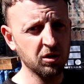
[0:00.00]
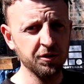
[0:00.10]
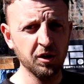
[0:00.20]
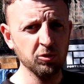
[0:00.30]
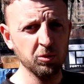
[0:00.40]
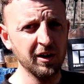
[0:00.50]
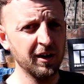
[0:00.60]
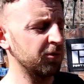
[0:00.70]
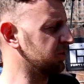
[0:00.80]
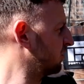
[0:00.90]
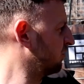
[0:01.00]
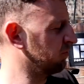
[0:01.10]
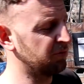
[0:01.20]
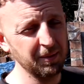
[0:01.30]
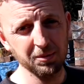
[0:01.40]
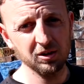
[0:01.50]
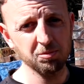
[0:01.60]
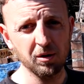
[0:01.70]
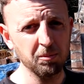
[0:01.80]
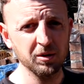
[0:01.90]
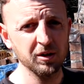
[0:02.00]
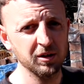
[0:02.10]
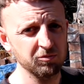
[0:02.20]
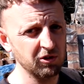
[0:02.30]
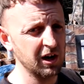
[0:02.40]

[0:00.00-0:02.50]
God knows what else, rabbits probably, and